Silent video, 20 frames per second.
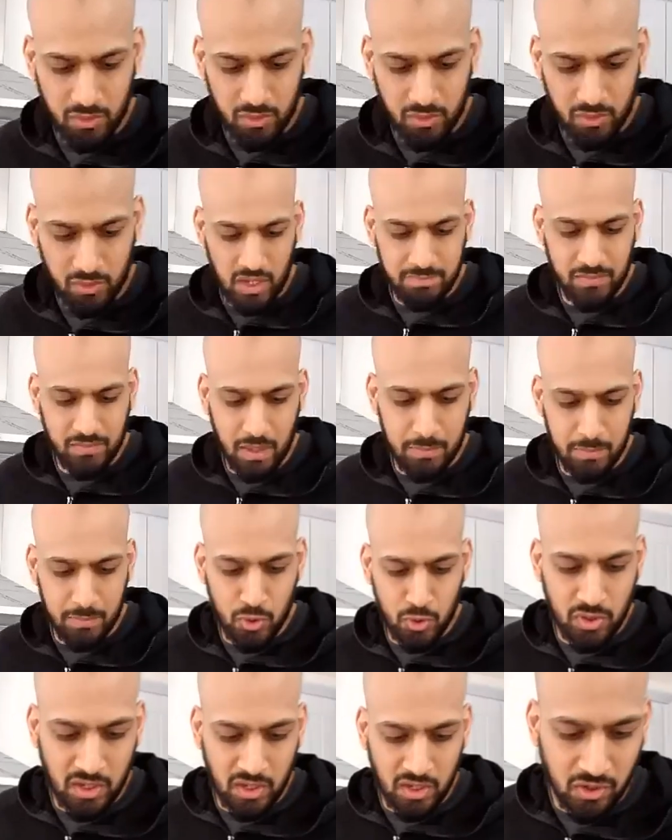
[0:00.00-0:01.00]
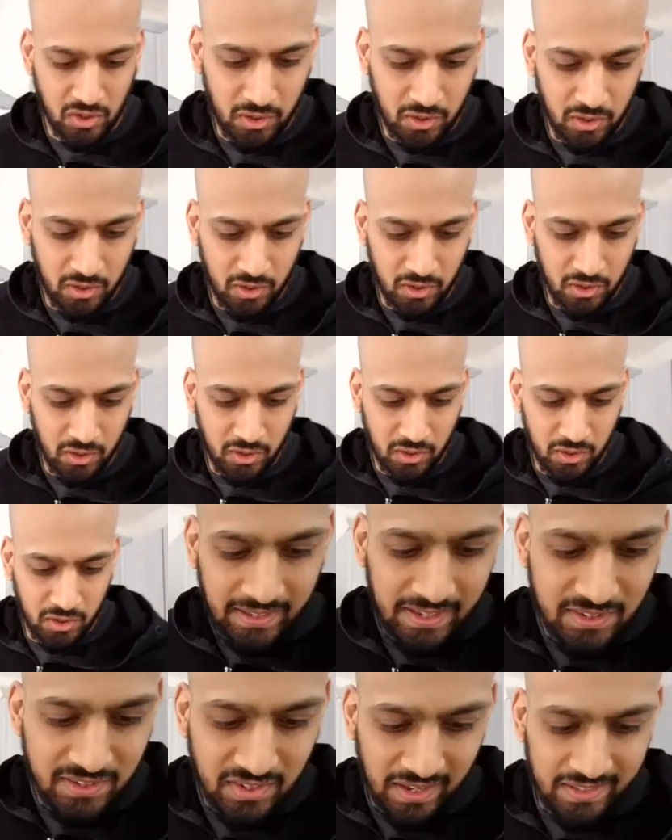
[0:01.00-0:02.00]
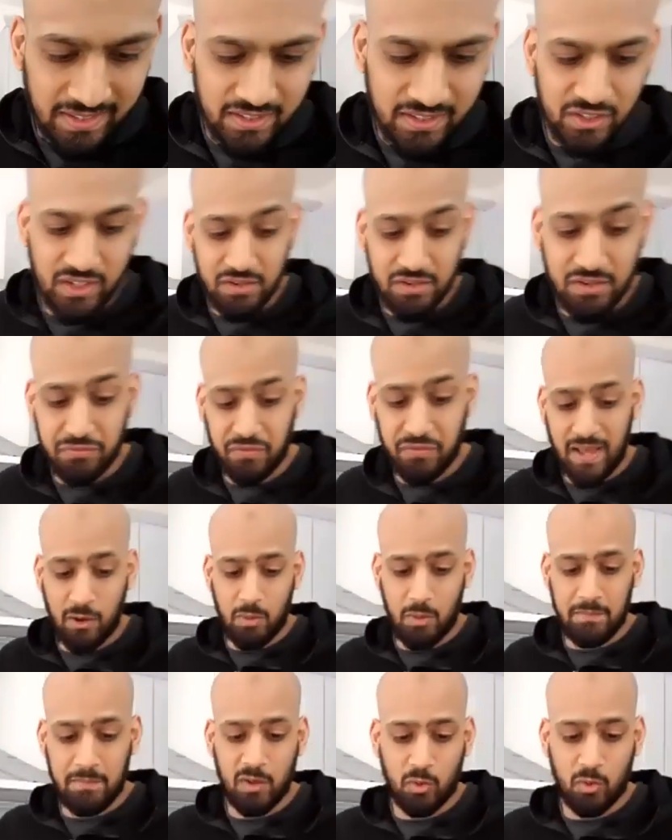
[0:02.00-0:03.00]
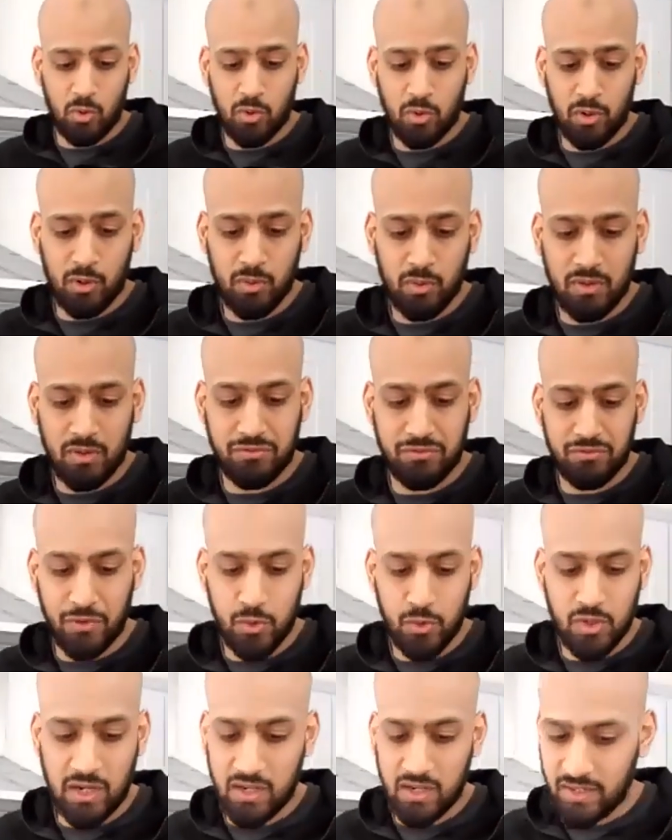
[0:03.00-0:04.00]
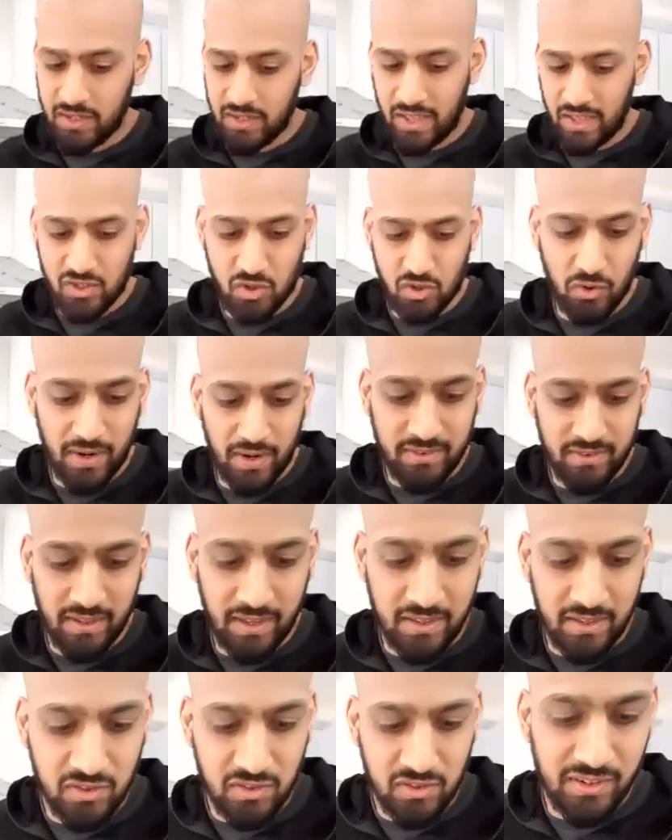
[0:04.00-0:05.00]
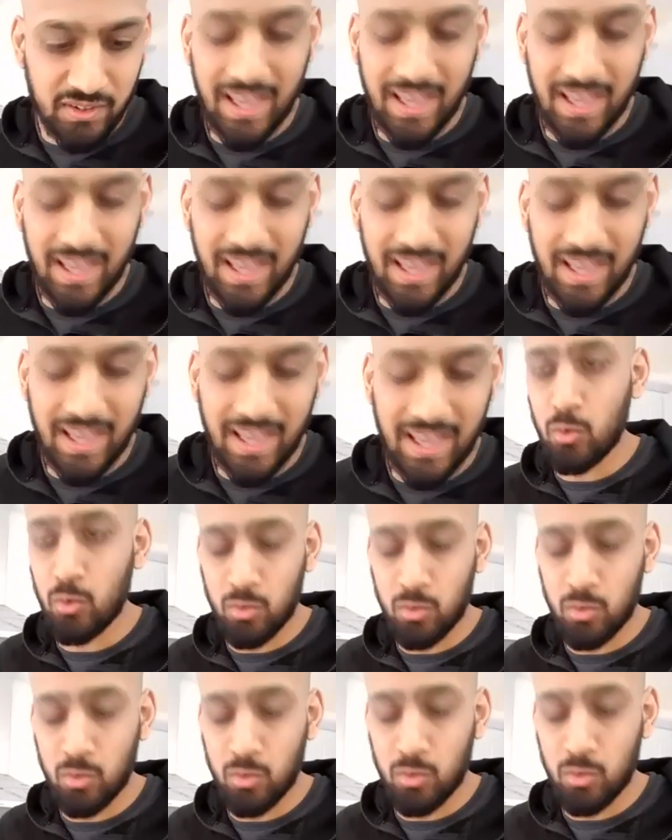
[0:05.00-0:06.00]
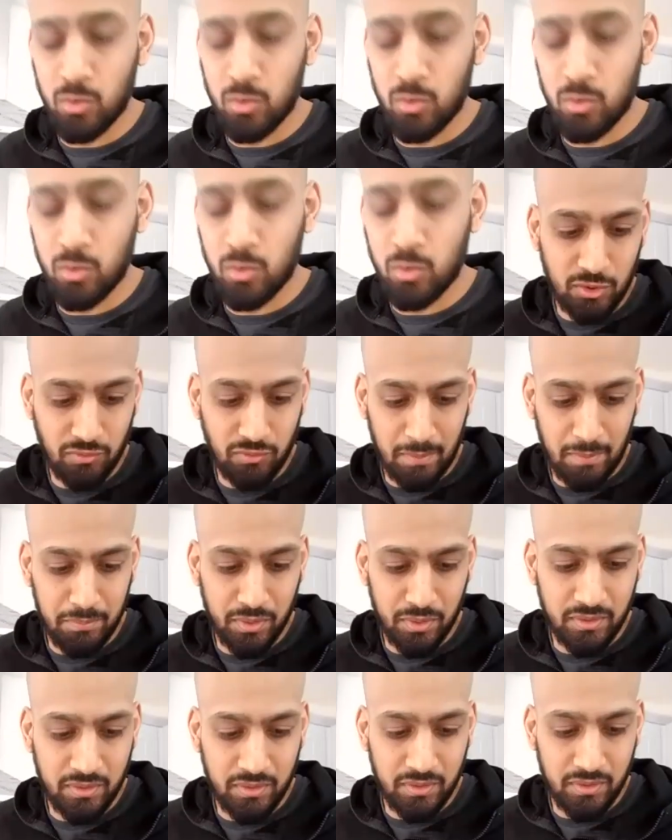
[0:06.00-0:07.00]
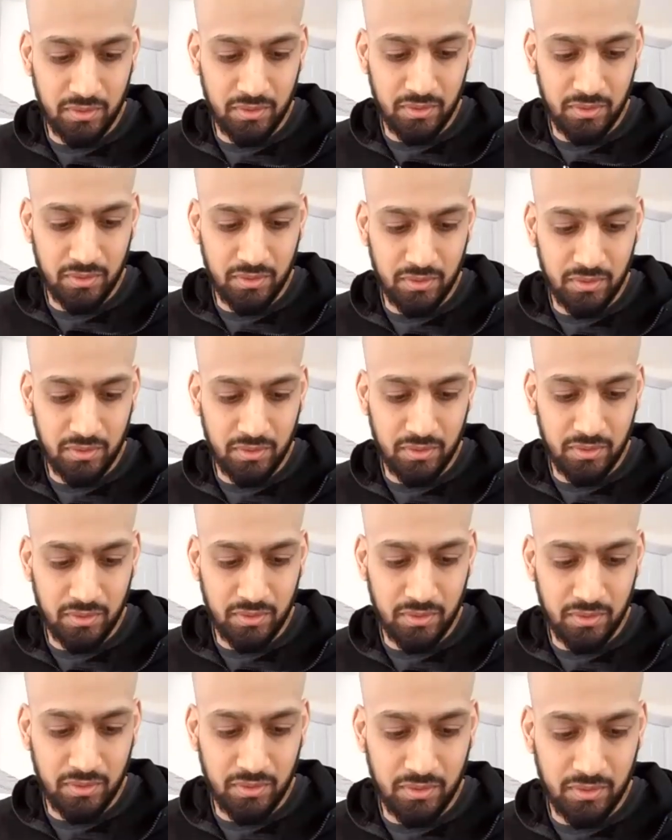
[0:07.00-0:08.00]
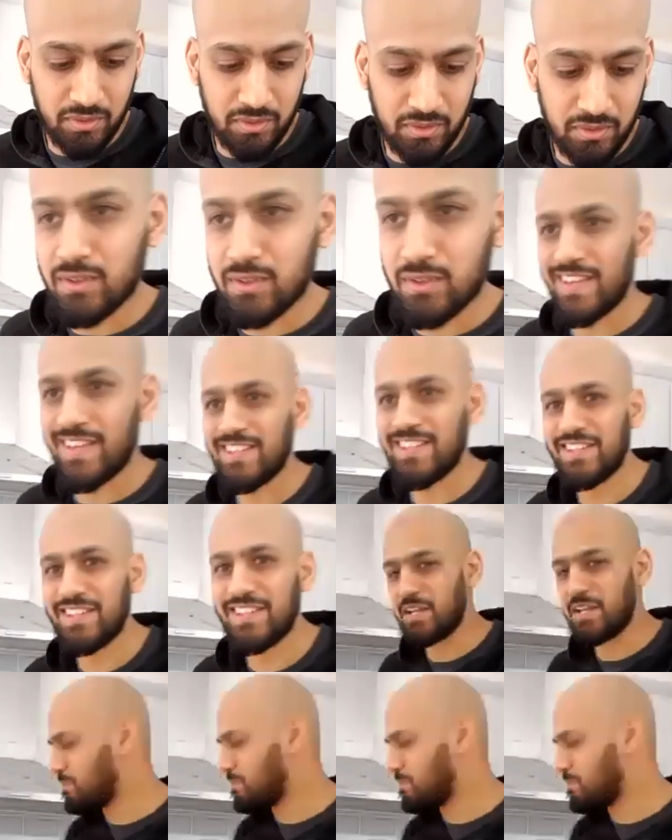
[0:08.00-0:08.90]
Abood Azhar. He's saying that you need flour, milk, oil, and food colour. That's correct. Excellent. And a bowl. Thank you, Rampant Free. You need a